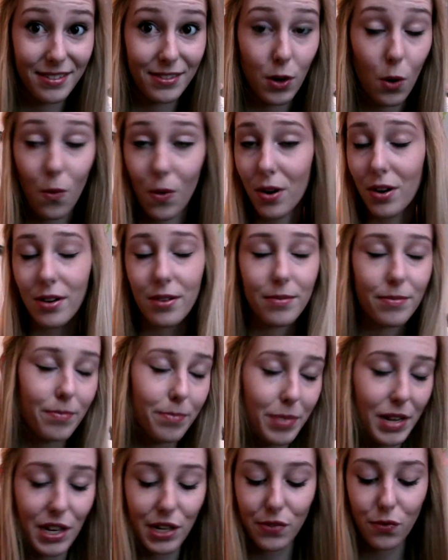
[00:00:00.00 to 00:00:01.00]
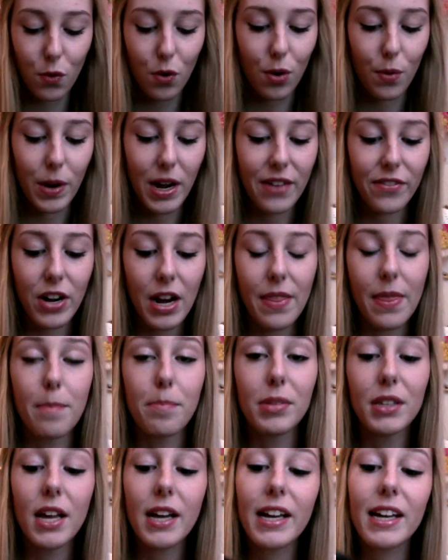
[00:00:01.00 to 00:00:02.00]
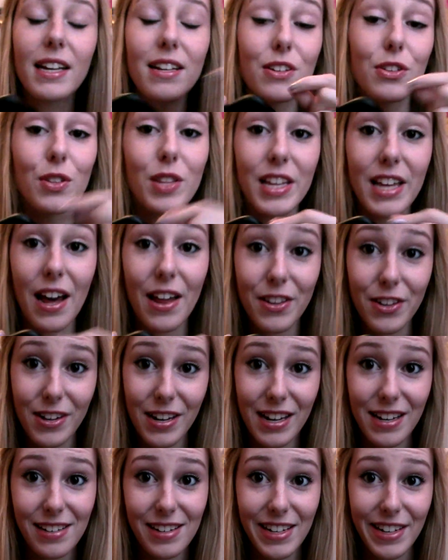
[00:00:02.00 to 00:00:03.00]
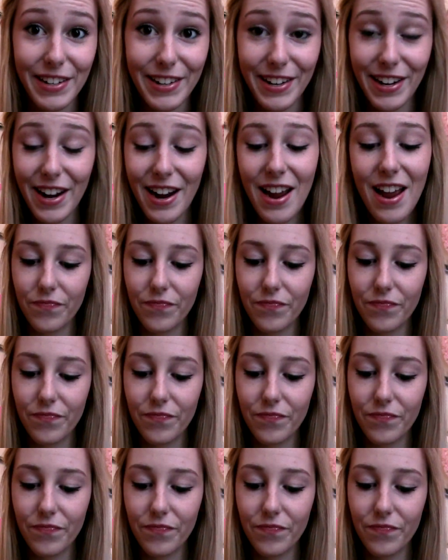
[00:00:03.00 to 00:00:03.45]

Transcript: or PS4 or whatever and then plug it into the other end here.